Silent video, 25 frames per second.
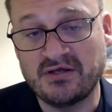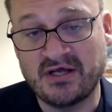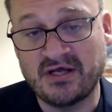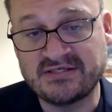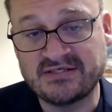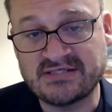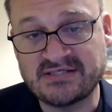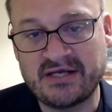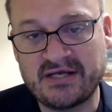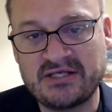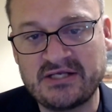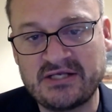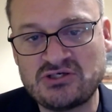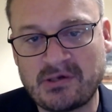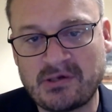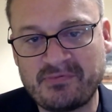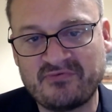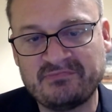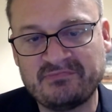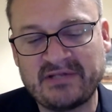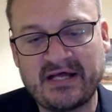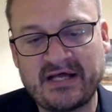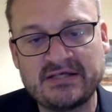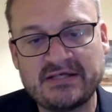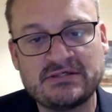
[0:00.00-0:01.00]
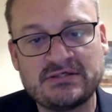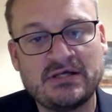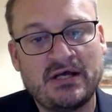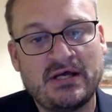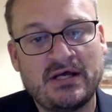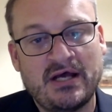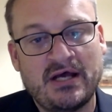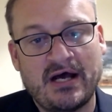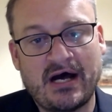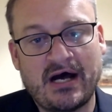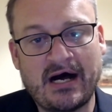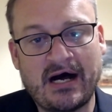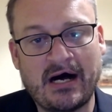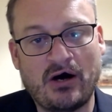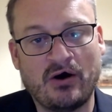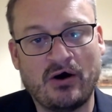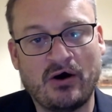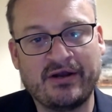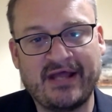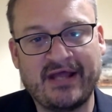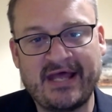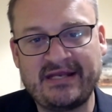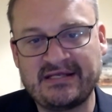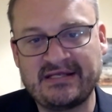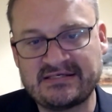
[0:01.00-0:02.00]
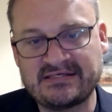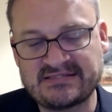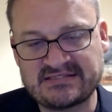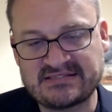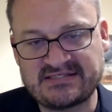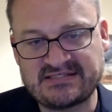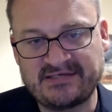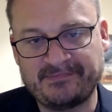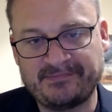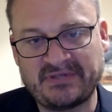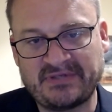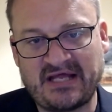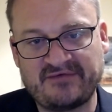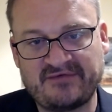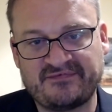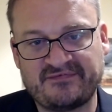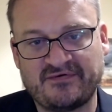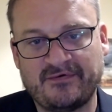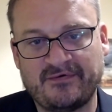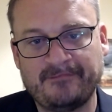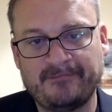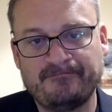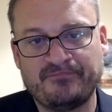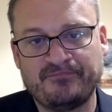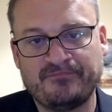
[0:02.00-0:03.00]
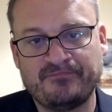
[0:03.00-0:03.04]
tiny drop of blood on any existing platform,